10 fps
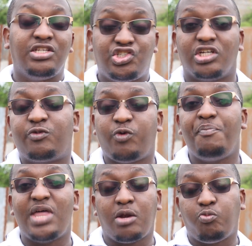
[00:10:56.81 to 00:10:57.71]
just
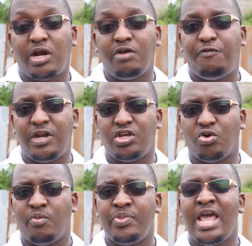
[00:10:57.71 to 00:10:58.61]
from that one video.
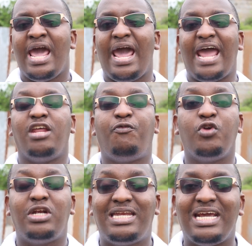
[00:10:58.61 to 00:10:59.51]
And if
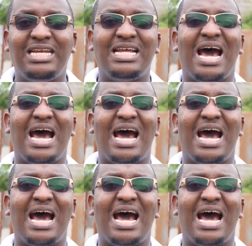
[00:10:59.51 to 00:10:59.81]
you did